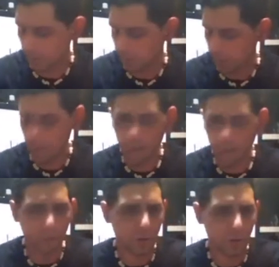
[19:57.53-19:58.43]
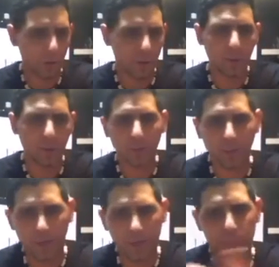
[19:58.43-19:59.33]
nano coating and
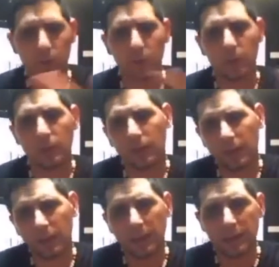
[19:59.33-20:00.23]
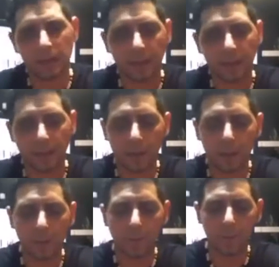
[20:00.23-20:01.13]
plasma and things like that.
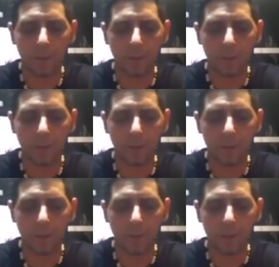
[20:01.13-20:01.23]
But